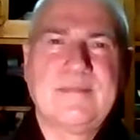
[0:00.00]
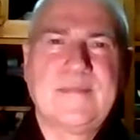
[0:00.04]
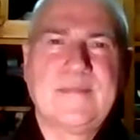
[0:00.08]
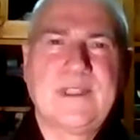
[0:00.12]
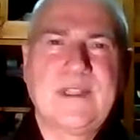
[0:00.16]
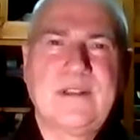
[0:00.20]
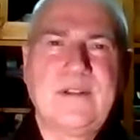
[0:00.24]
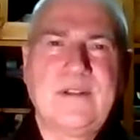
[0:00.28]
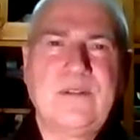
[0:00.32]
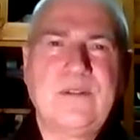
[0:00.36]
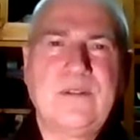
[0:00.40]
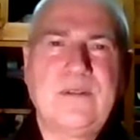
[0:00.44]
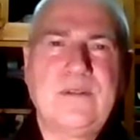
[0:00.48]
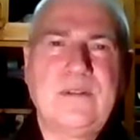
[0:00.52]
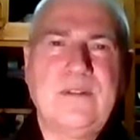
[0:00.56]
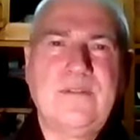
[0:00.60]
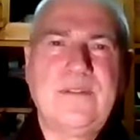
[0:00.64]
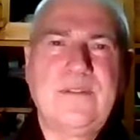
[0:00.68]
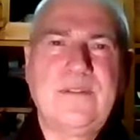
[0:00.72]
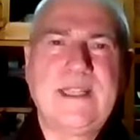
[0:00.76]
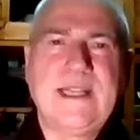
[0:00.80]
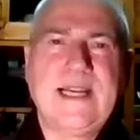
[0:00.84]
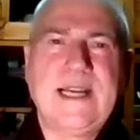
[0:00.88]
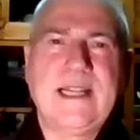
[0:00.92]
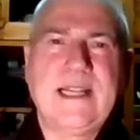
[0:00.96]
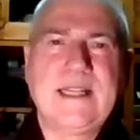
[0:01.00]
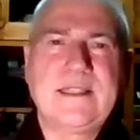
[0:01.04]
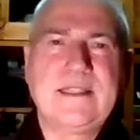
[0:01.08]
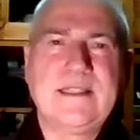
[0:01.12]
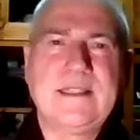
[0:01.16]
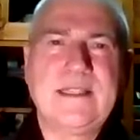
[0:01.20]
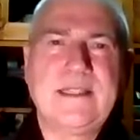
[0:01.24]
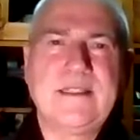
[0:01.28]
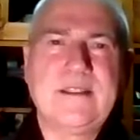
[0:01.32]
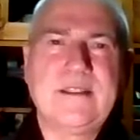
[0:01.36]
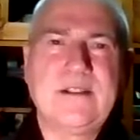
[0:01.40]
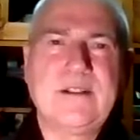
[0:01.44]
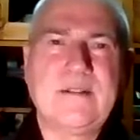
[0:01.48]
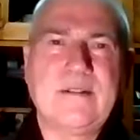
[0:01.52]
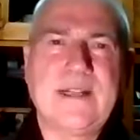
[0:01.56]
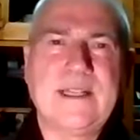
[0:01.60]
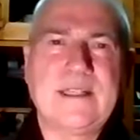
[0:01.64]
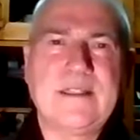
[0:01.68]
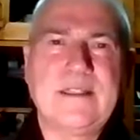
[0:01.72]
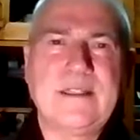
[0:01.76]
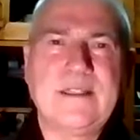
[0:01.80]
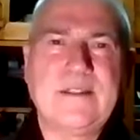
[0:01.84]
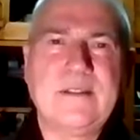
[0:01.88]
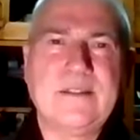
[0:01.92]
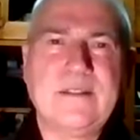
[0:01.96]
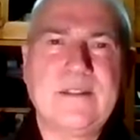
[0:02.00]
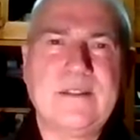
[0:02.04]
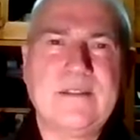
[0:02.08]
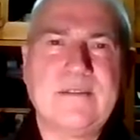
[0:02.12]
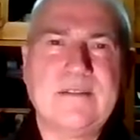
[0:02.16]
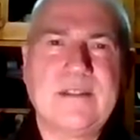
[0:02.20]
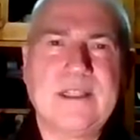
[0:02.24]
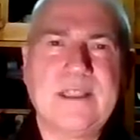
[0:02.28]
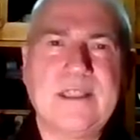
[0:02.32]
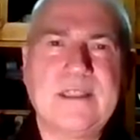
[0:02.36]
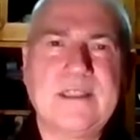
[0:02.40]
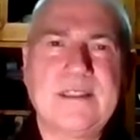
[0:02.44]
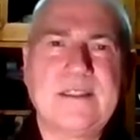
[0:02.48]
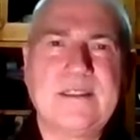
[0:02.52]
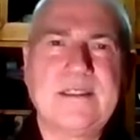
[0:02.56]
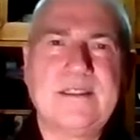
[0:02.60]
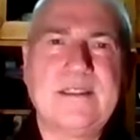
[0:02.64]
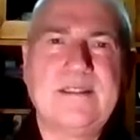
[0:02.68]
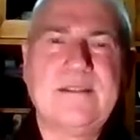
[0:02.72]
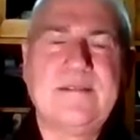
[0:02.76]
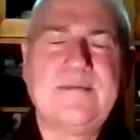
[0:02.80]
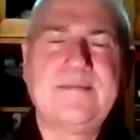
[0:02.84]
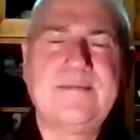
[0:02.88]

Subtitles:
And all of the galaxies throughout the universe.